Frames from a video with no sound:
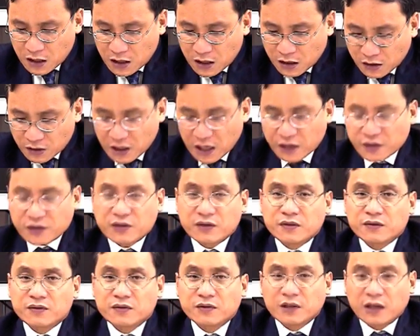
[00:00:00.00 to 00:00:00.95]

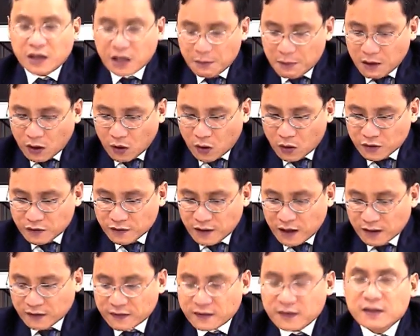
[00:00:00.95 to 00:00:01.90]
connection to the labor
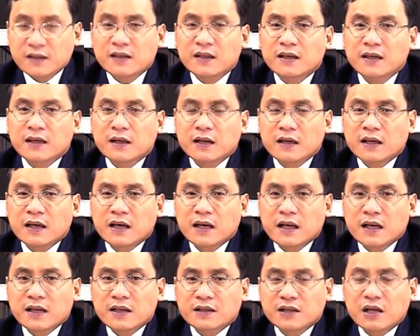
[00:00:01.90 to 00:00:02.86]
contract
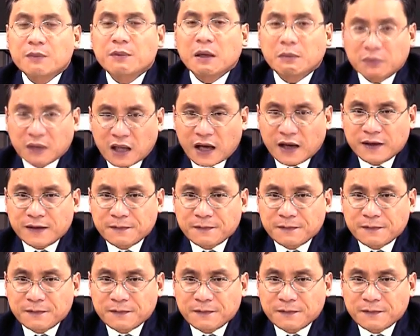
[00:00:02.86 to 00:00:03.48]
shall be applied.